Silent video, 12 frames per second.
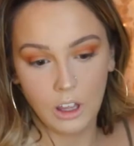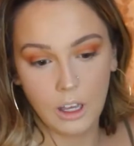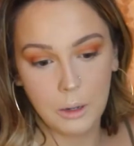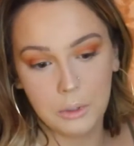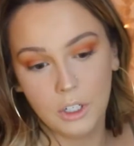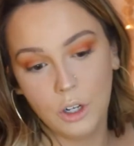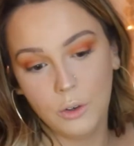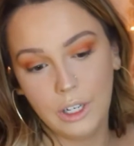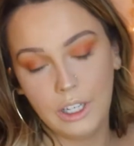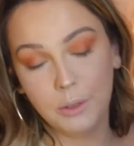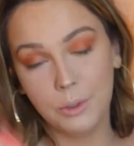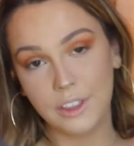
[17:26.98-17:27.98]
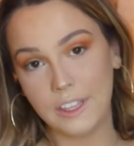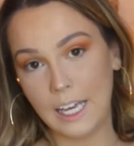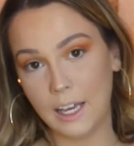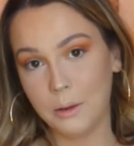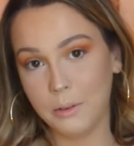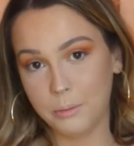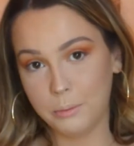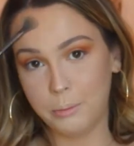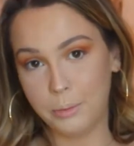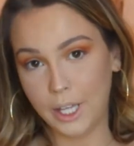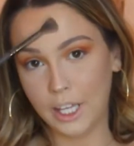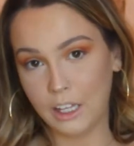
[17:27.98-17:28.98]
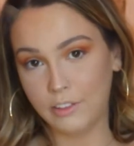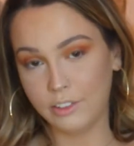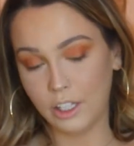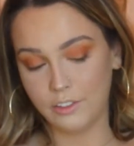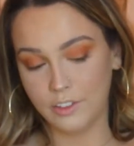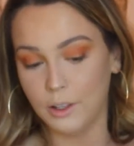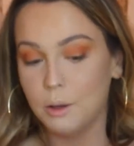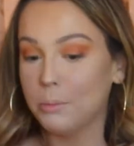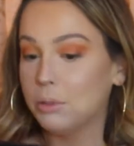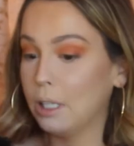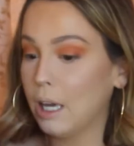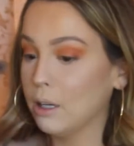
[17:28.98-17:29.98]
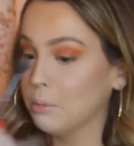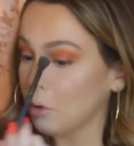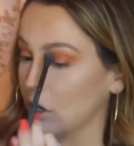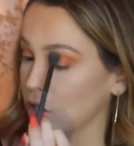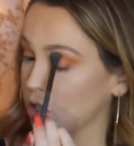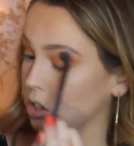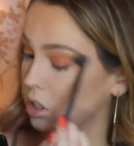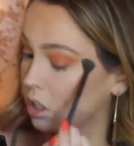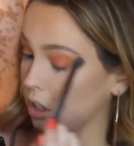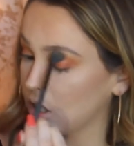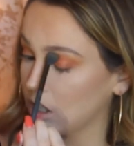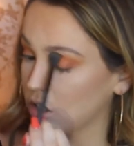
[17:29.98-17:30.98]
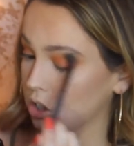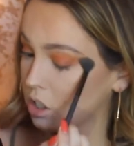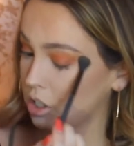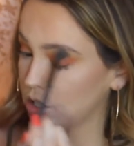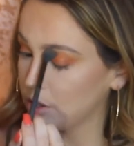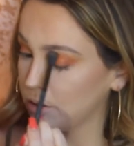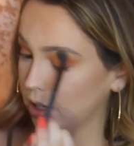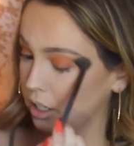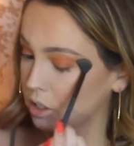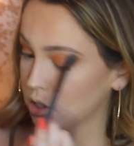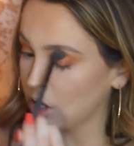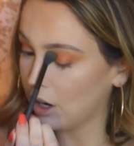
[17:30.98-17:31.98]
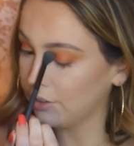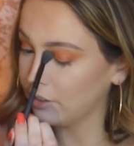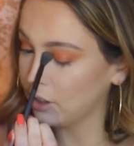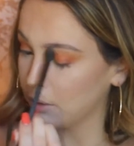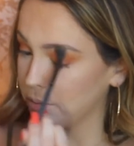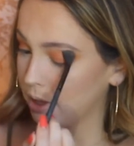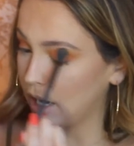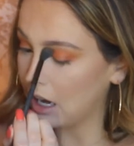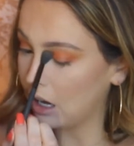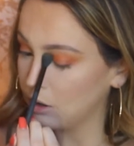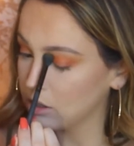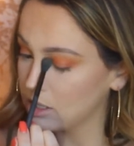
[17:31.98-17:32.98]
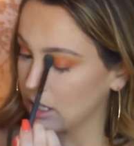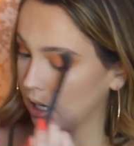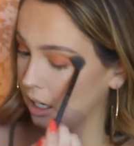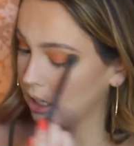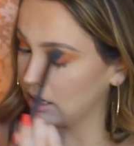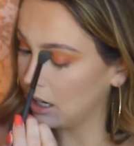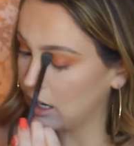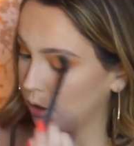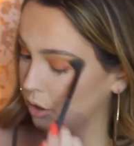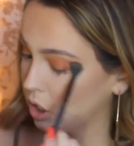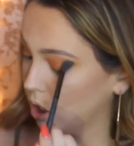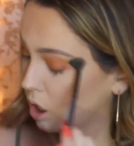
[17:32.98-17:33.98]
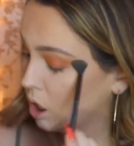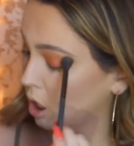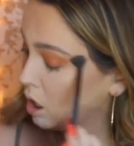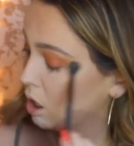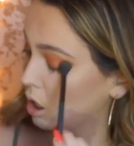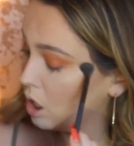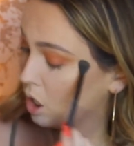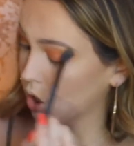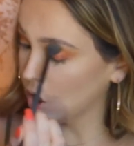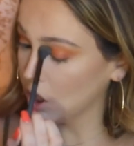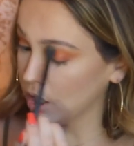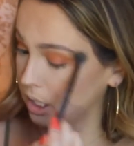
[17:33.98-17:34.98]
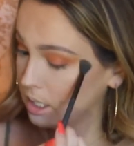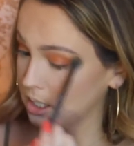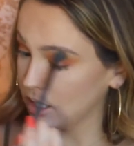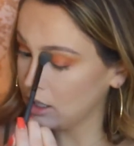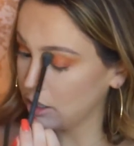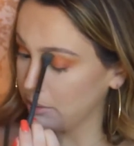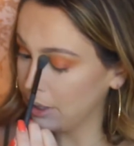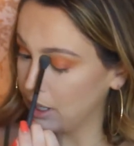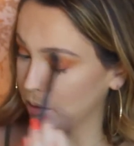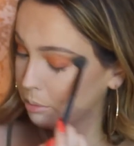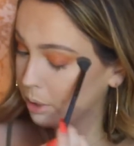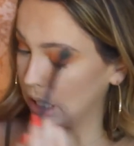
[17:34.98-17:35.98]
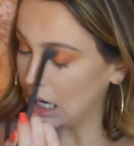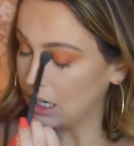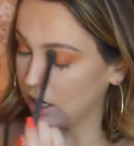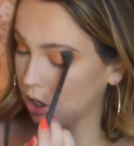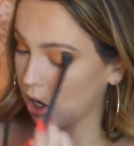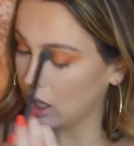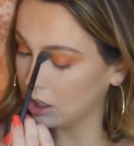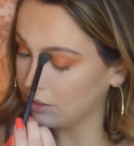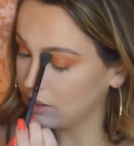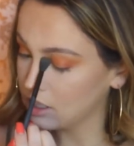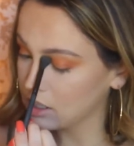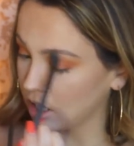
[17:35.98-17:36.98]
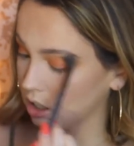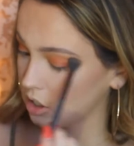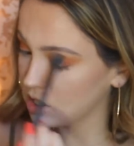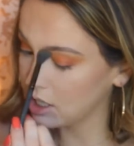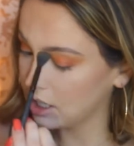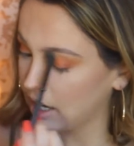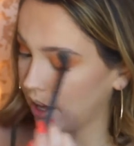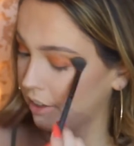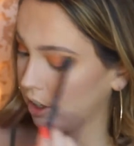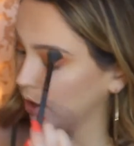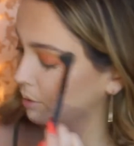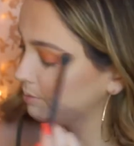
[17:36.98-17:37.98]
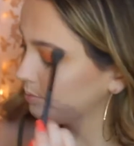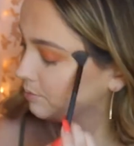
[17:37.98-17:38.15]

I'm going to go in with that big fluffy black brush just to like soften up the outside, the outer crease a little bit, and blend all of these colors together.